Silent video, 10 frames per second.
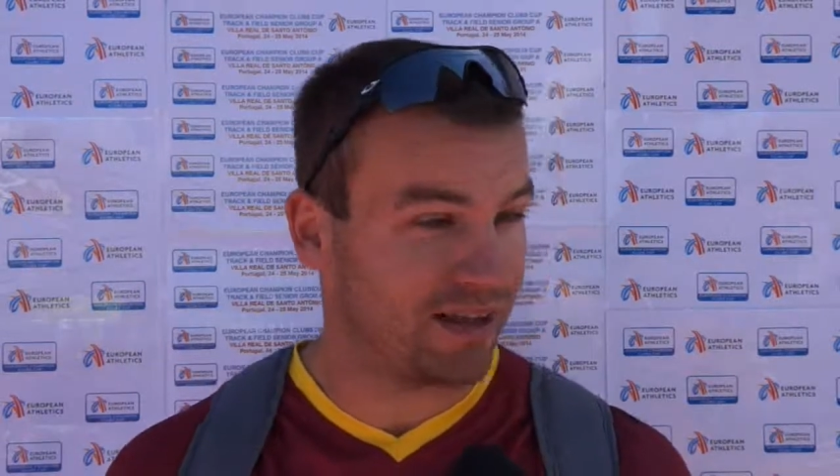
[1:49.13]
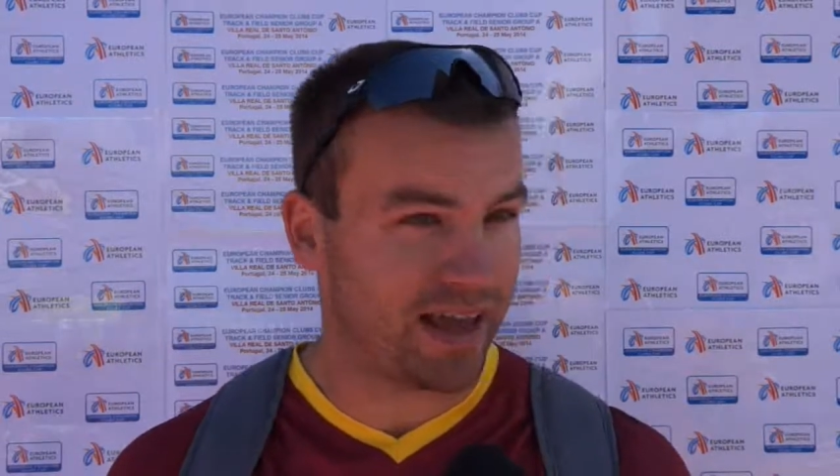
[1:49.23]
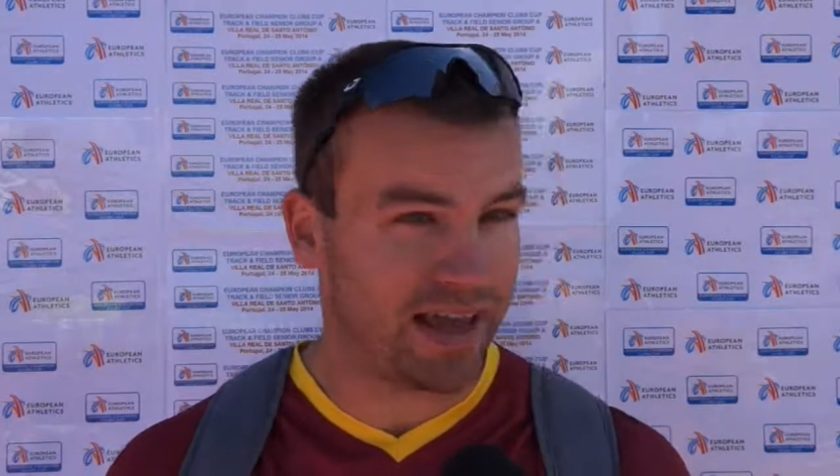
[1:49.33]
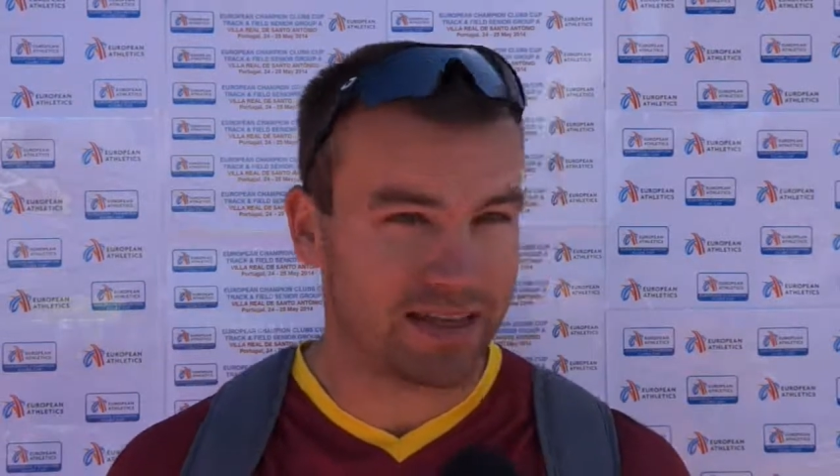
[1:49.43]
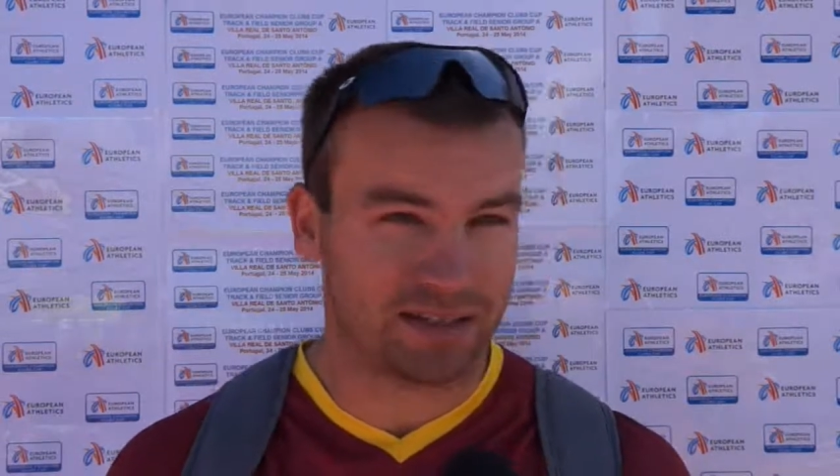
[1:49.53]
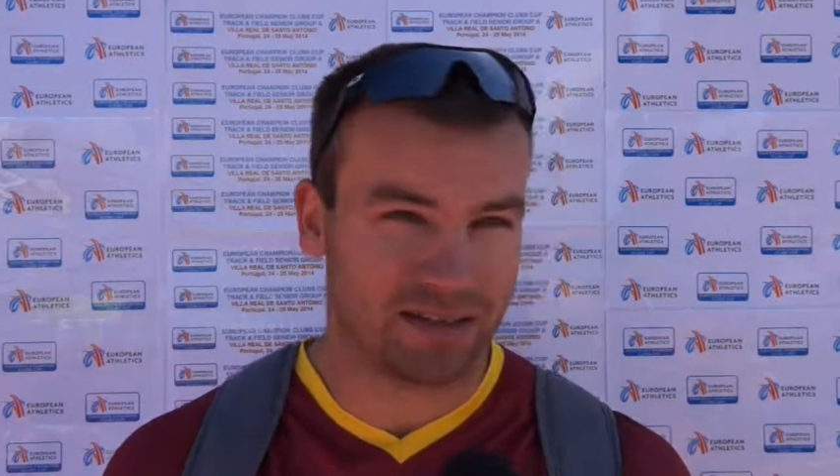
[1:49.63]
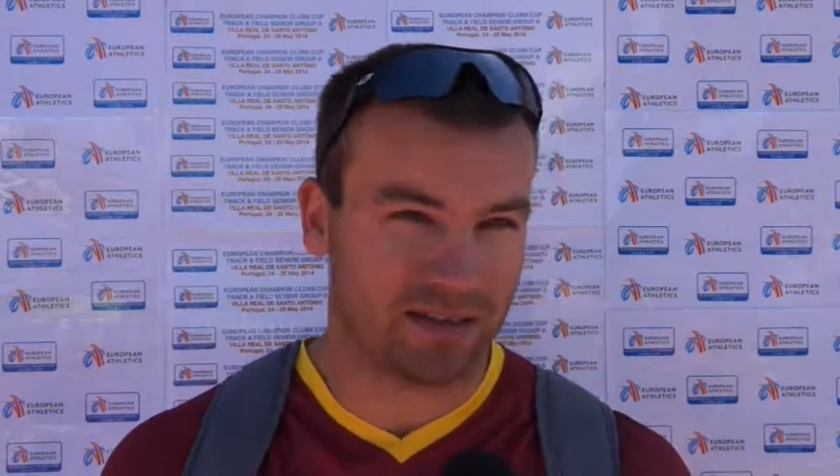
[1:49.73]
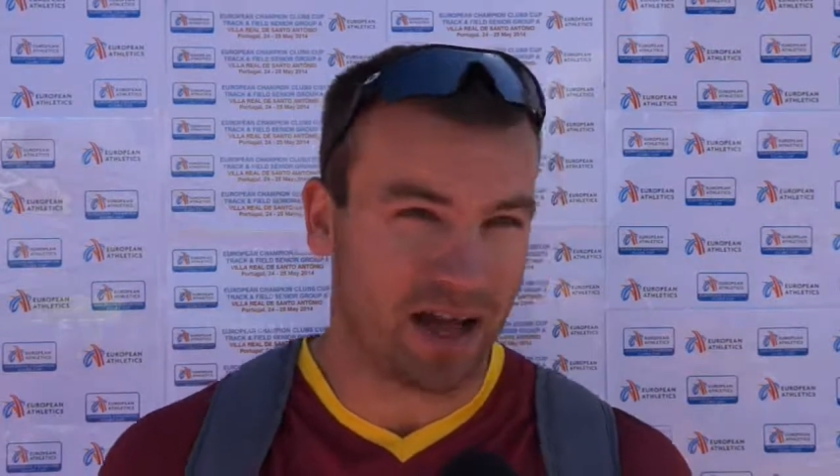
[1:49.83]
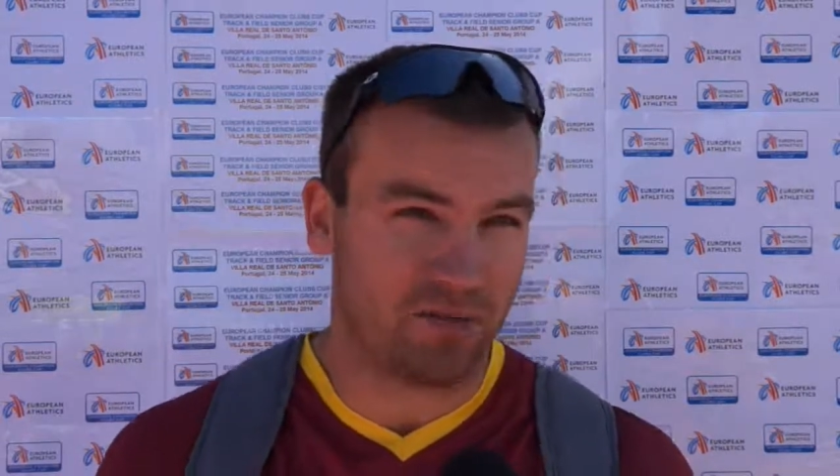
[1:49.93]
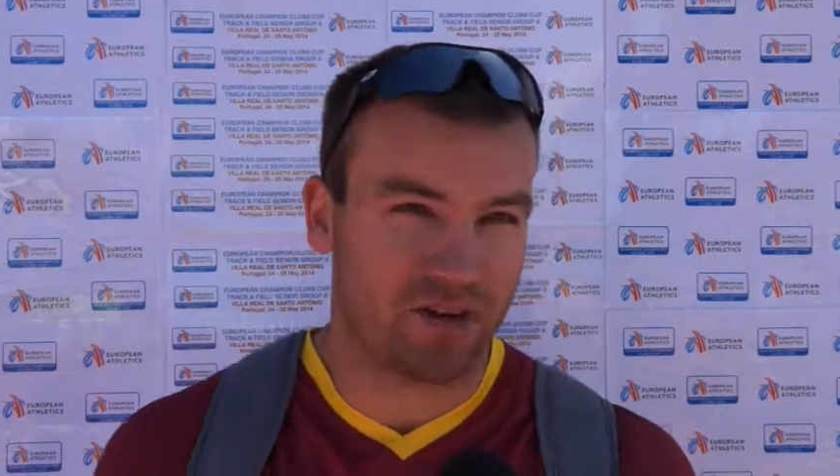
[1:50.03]
Yes,
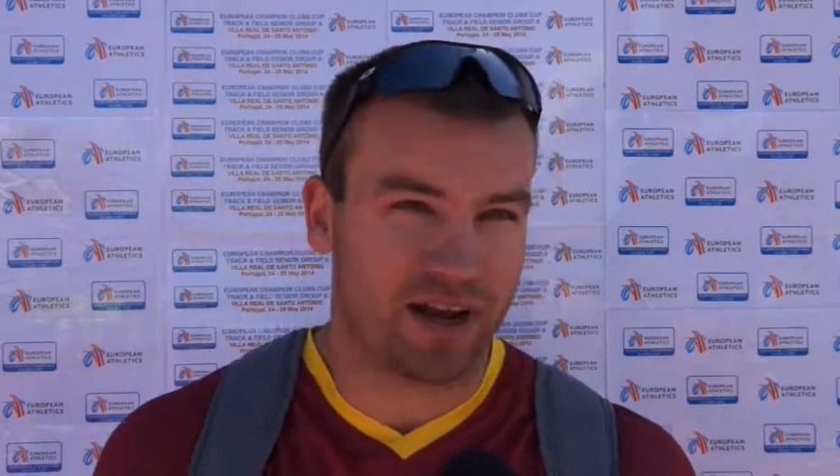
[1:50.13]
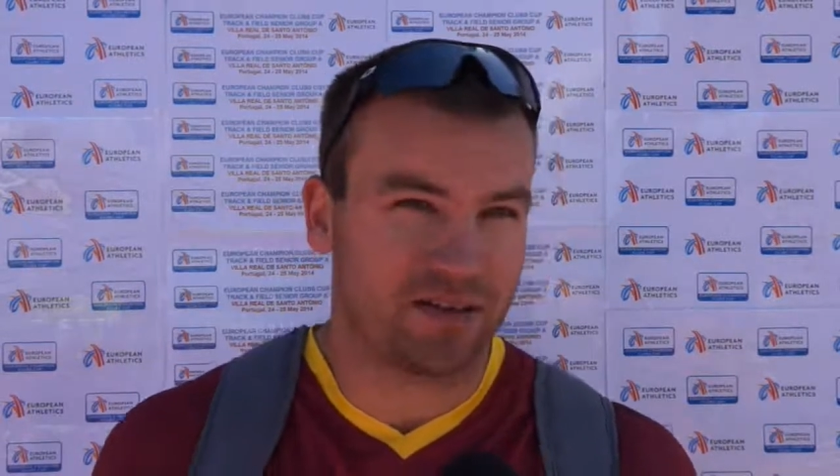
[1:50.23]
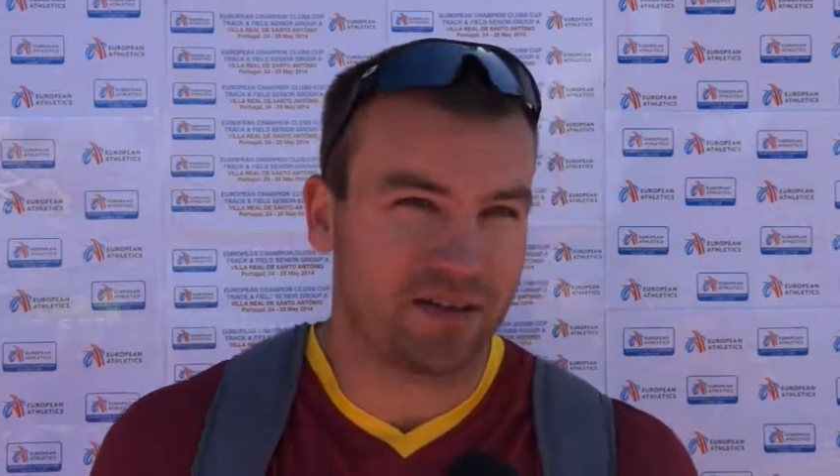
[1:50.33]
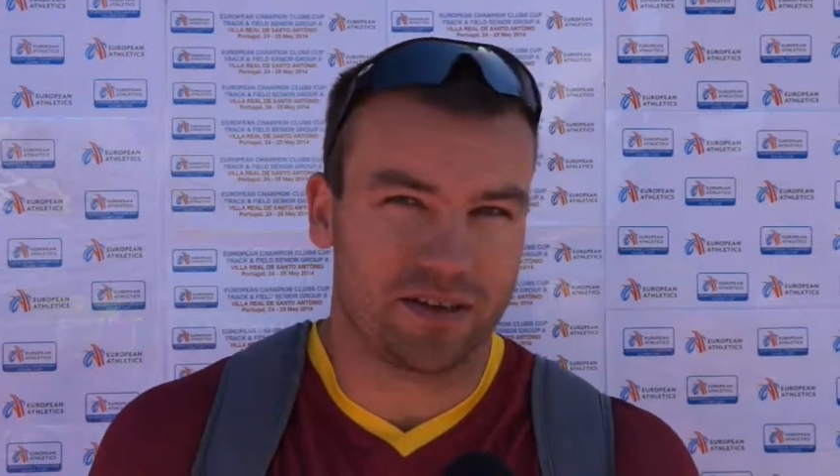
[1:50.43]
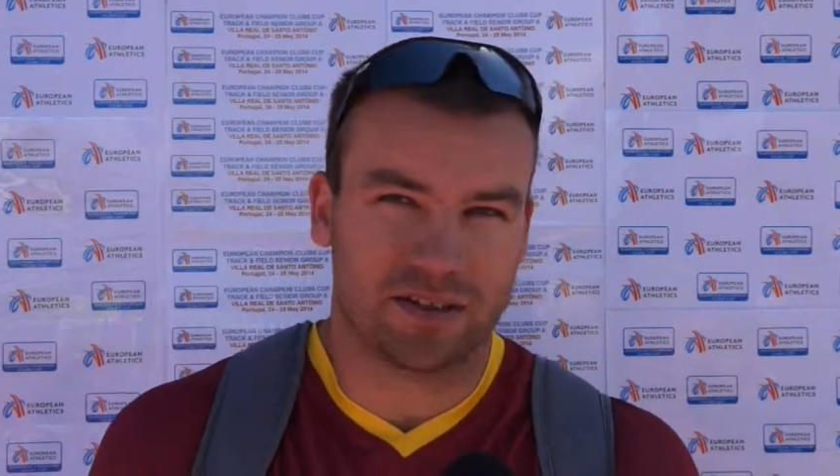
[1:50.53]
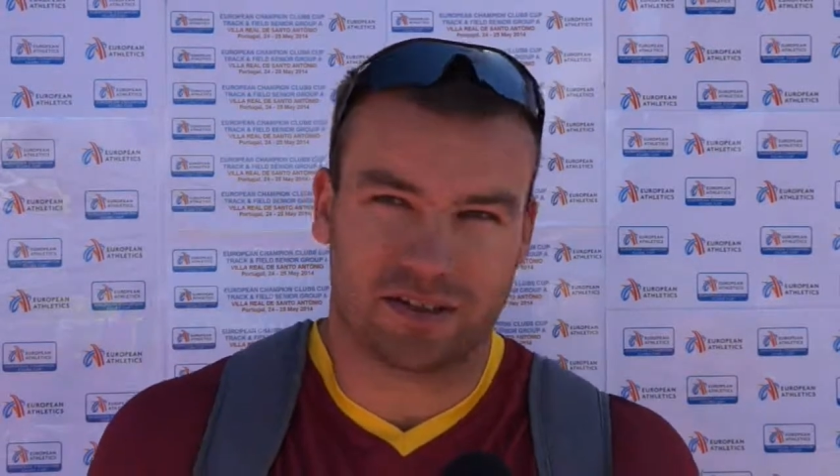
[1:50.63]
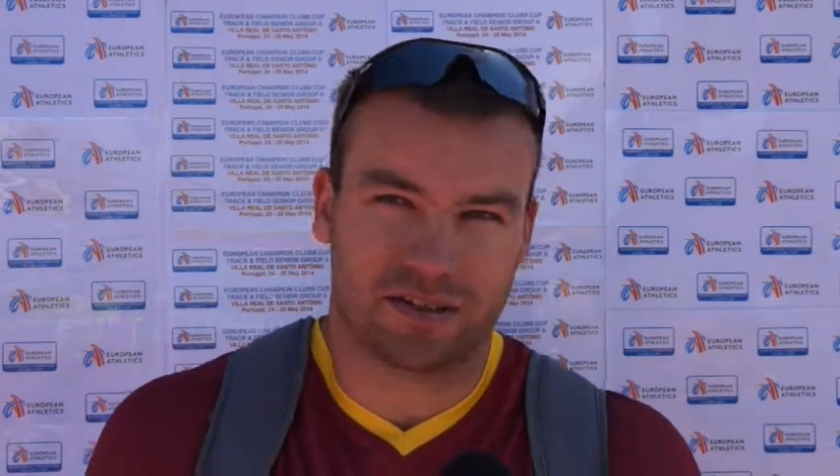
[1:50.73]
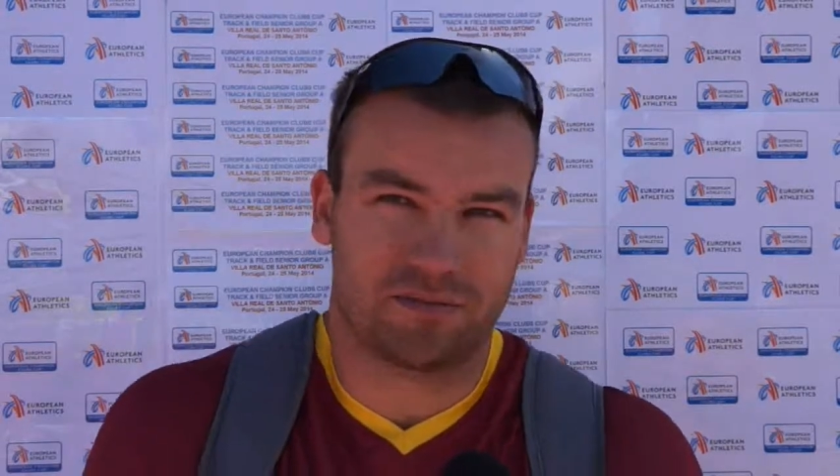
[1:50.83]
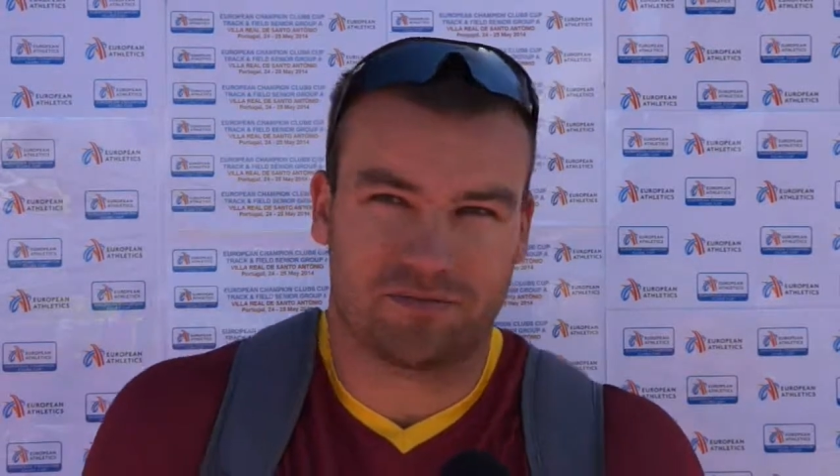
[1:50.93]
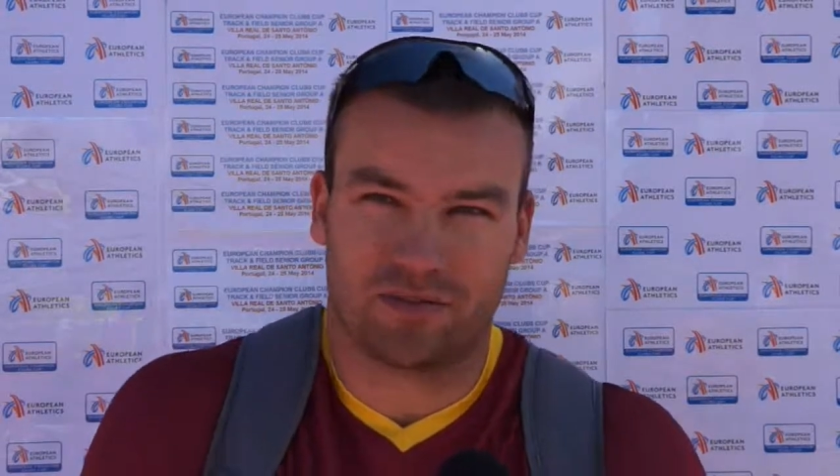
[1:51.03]
and after 18
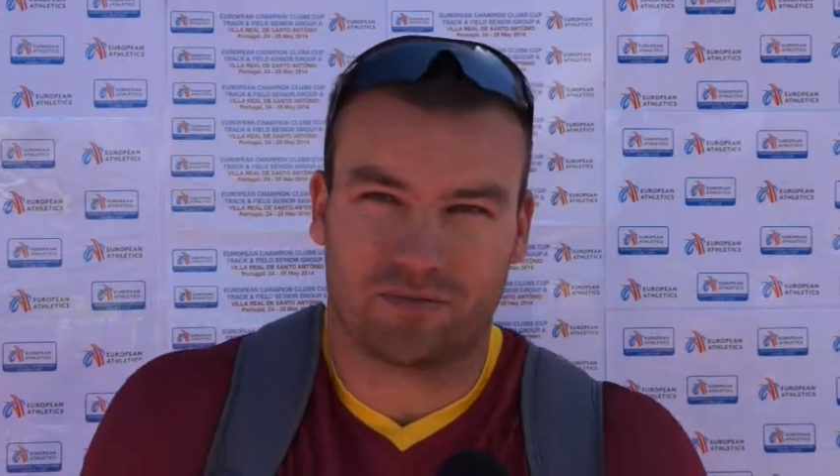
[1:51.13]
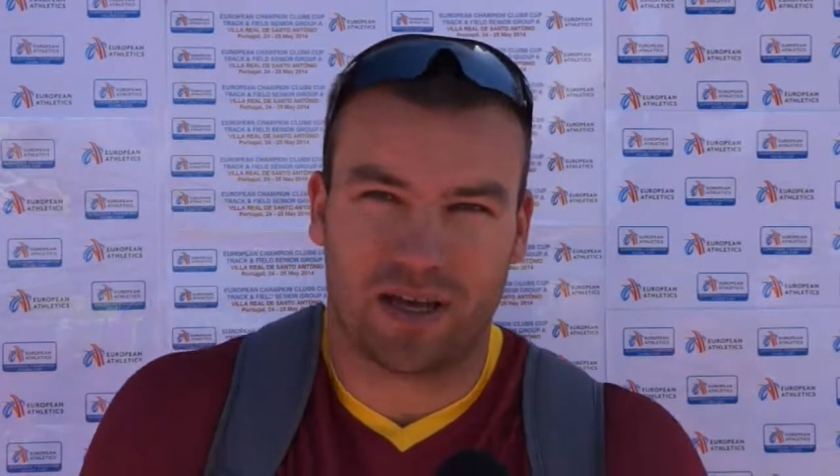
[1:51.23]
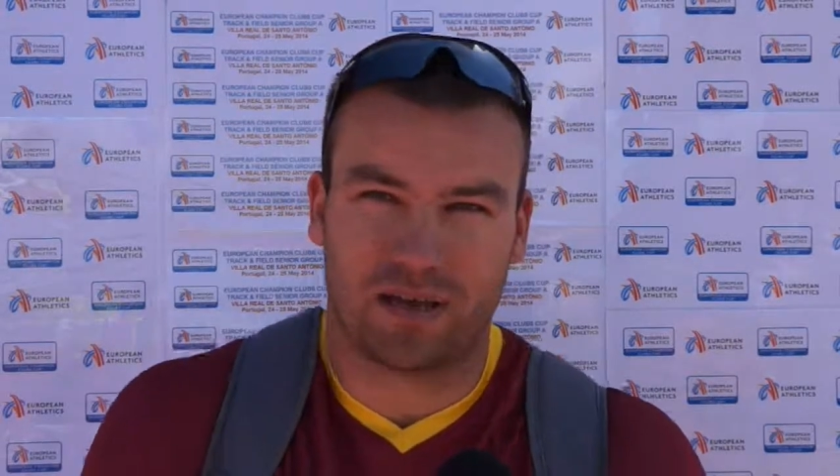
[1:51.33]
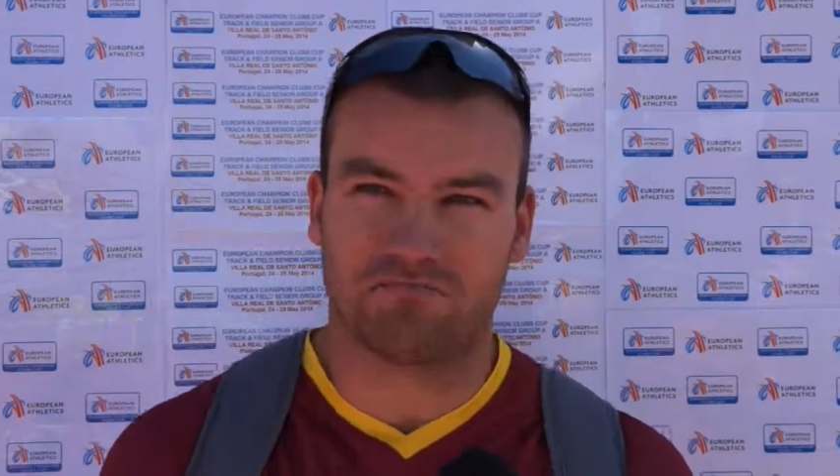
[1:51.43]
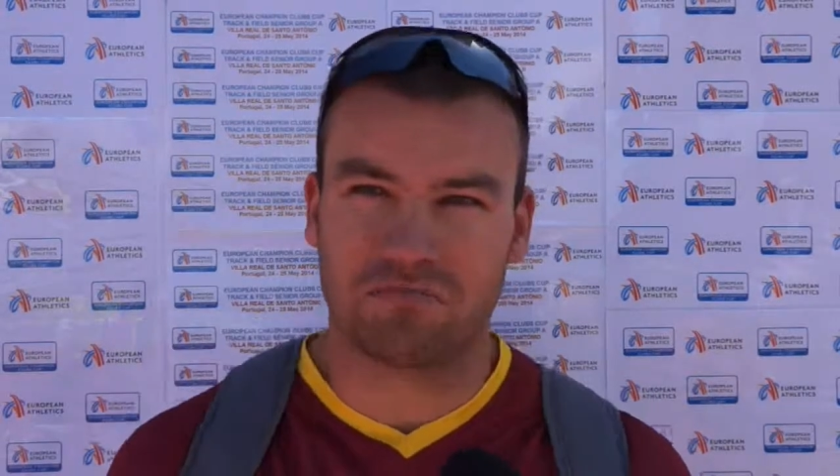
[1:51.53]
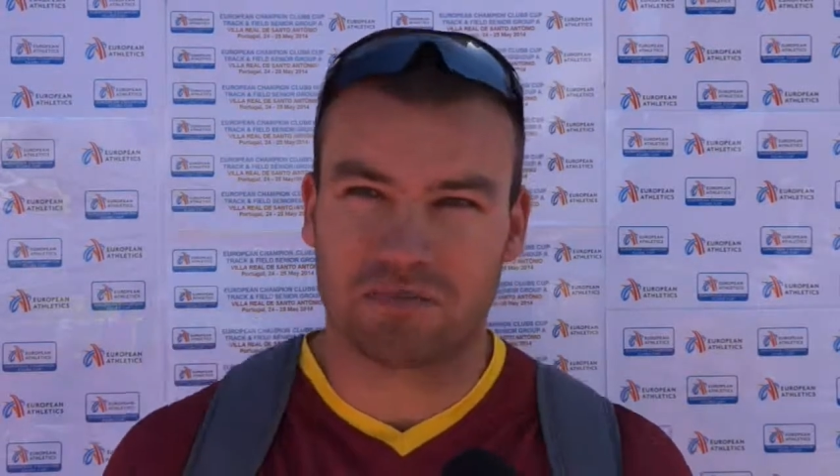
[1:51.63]
years was my